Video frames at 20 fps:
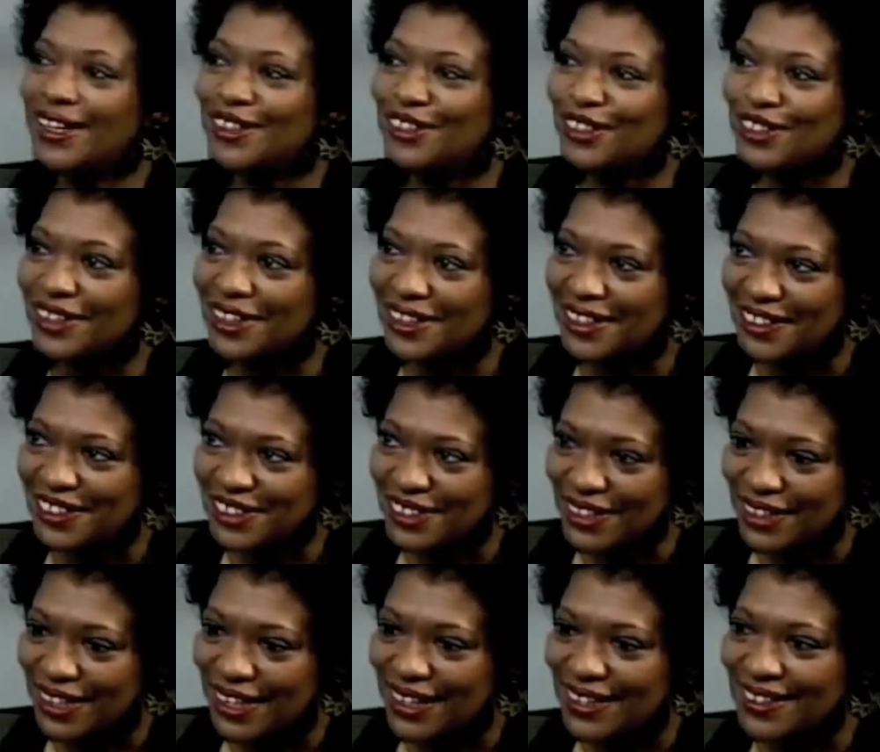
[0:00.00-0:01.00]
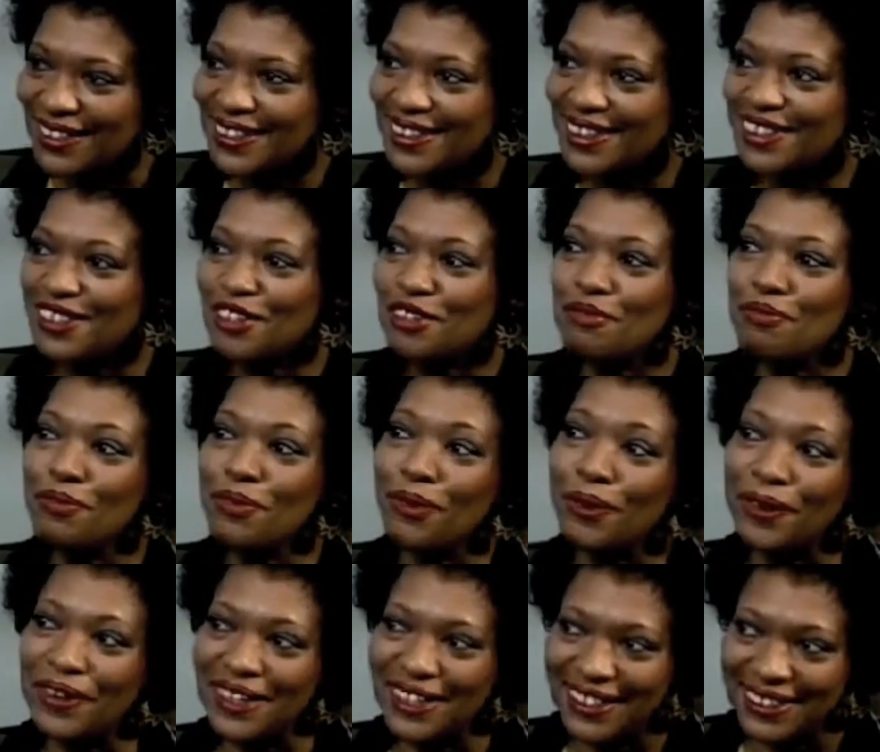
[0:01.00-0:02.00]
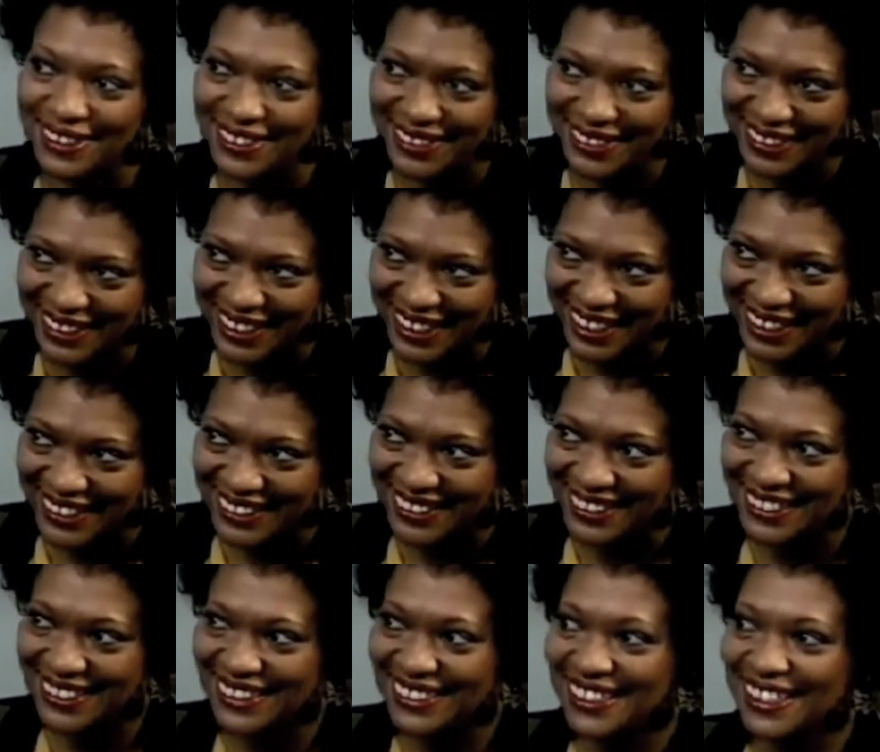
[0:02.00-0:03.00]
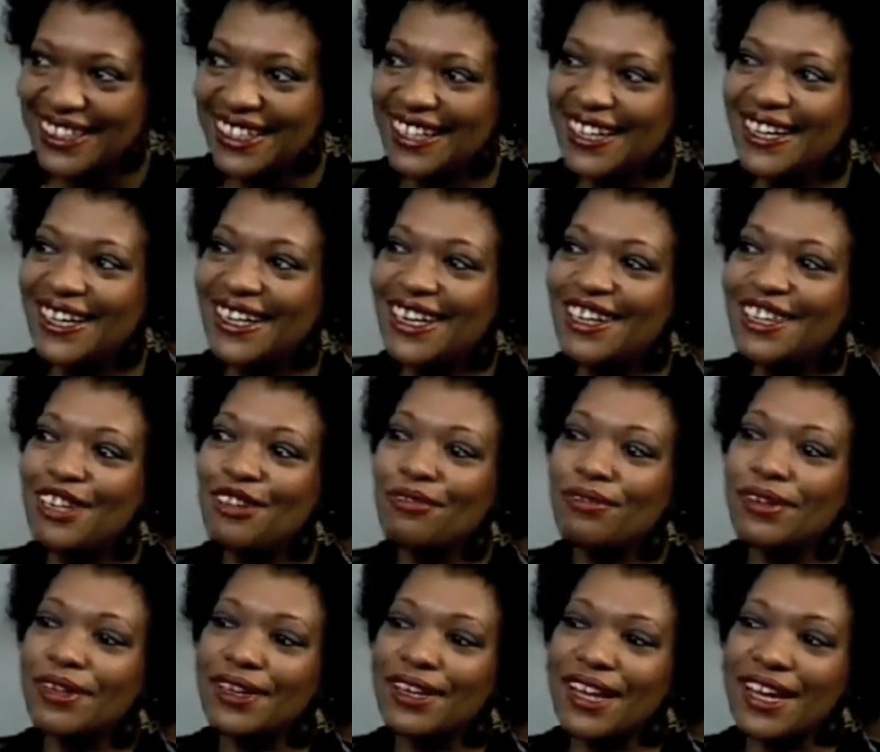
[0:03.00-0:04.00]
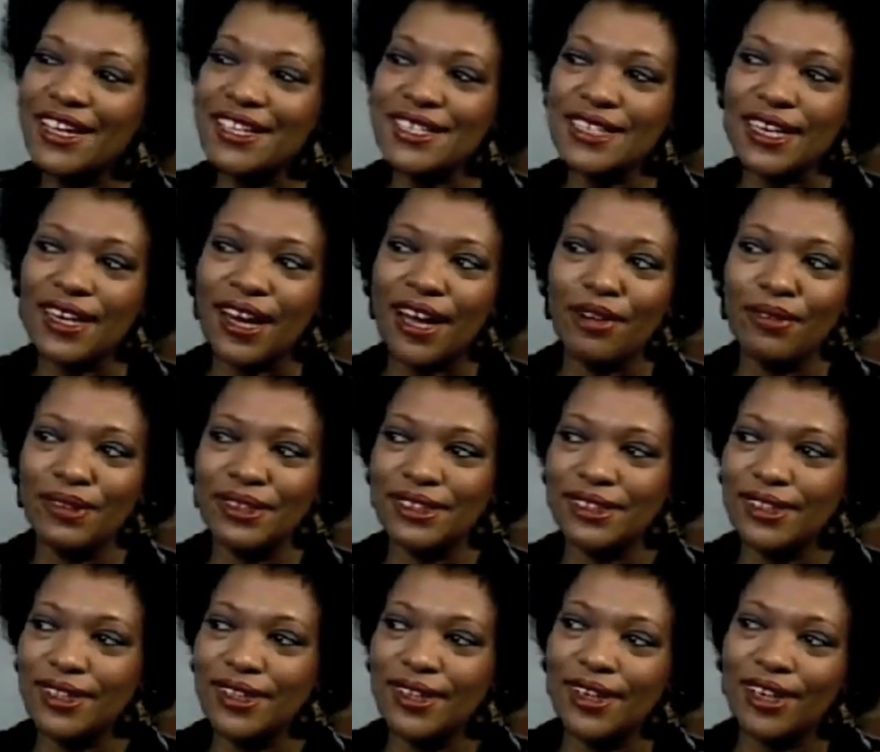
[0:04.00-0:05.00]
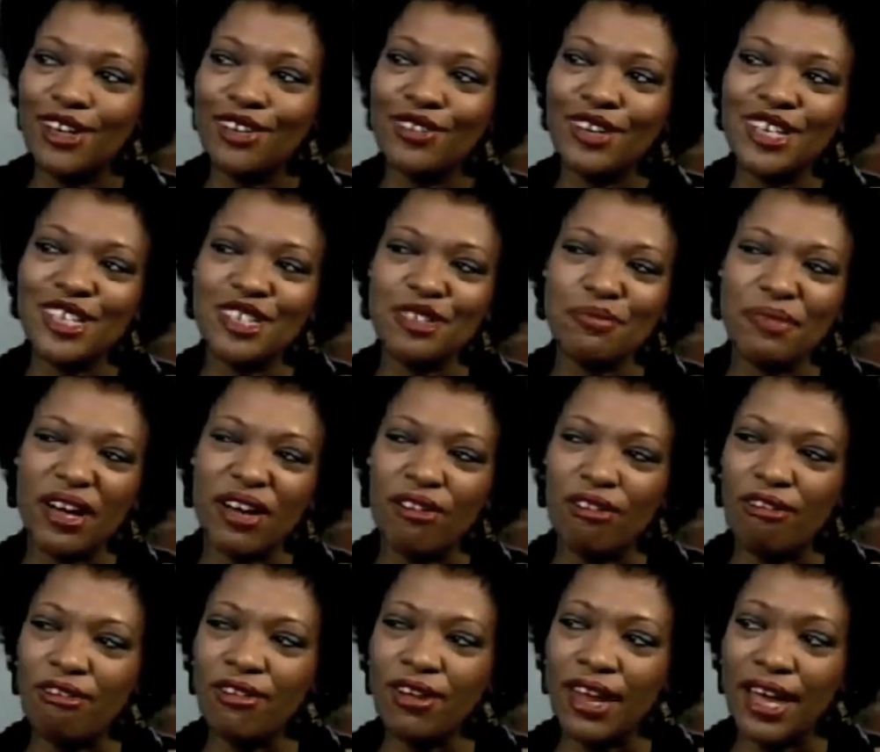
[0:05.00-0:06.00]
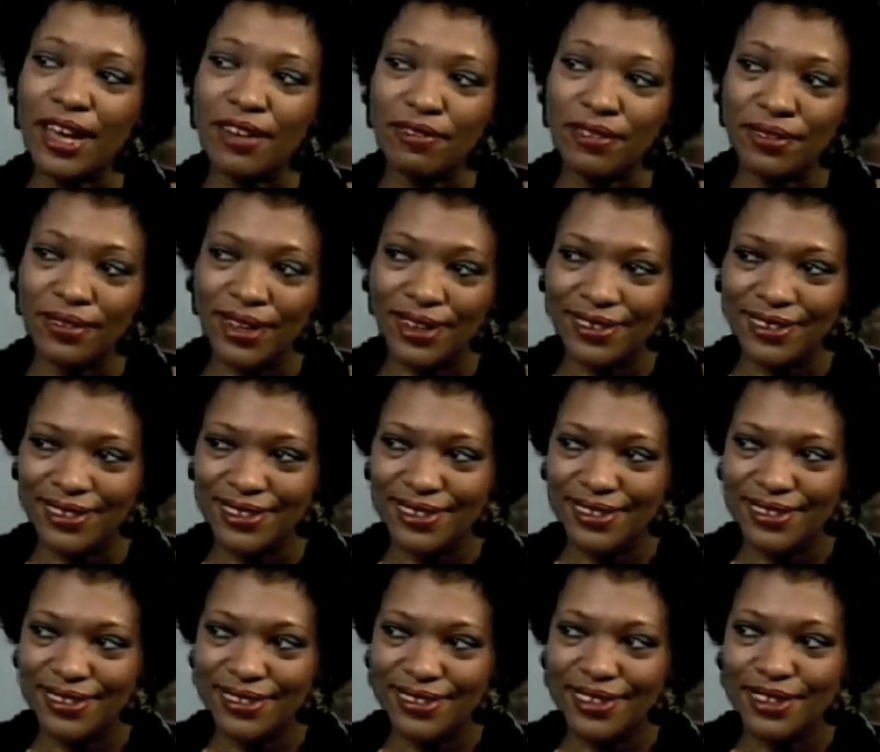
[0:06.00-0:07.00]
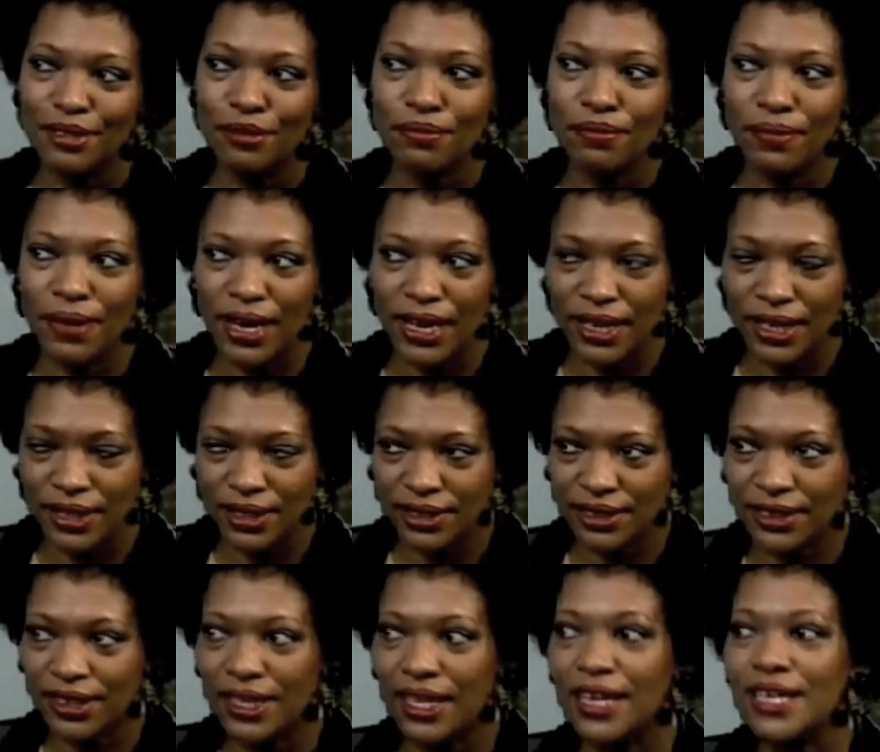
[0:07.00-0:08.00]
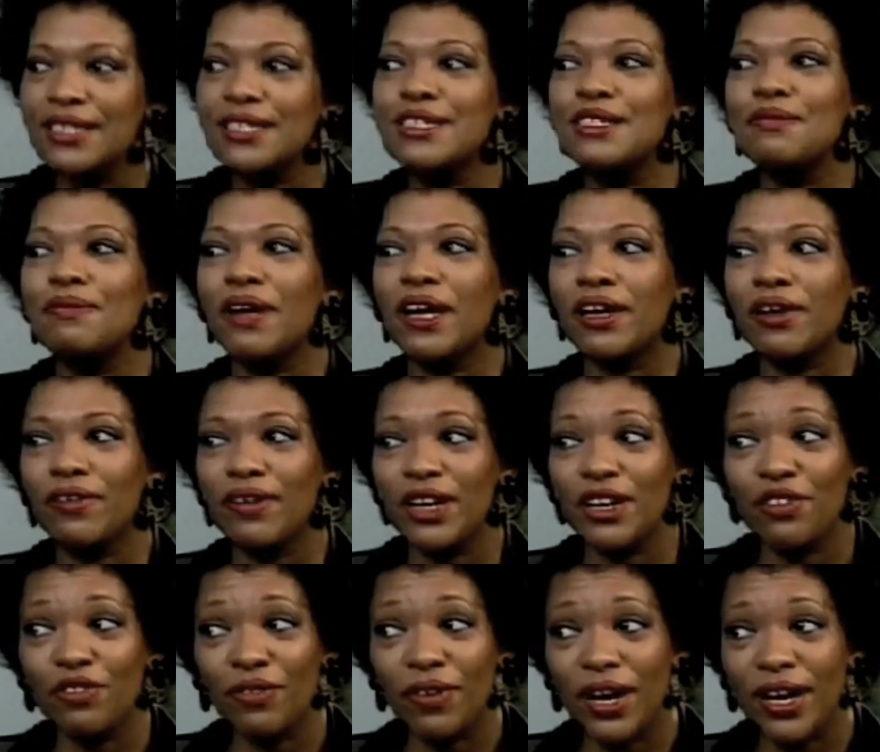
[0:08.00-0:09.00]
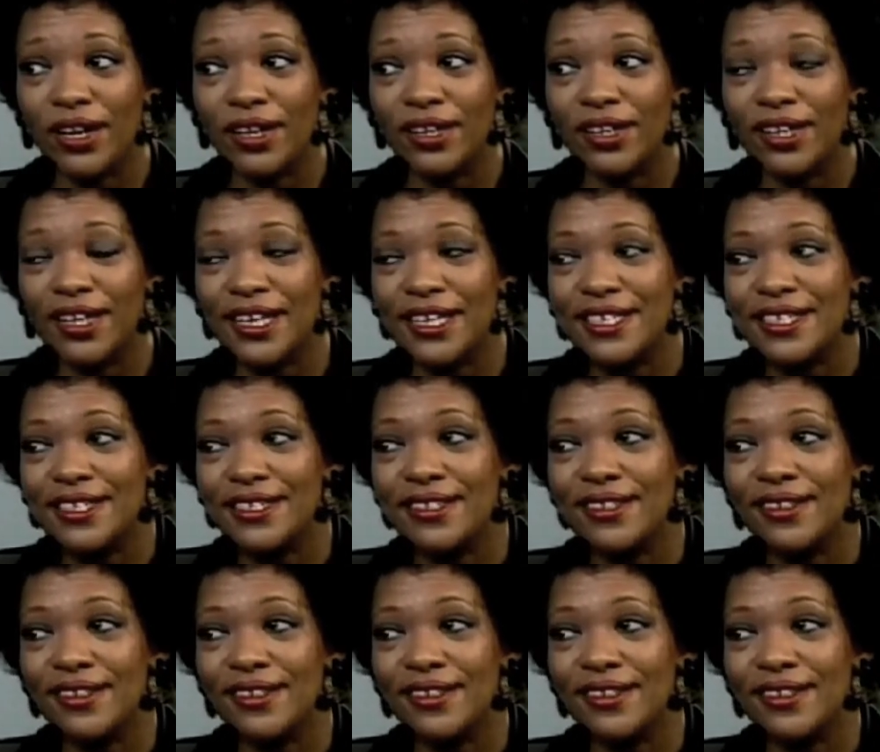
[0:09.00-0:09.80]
took English classes and took more English classes, and then realized that I was arranging my whole life around my English classes, my creative writing classes.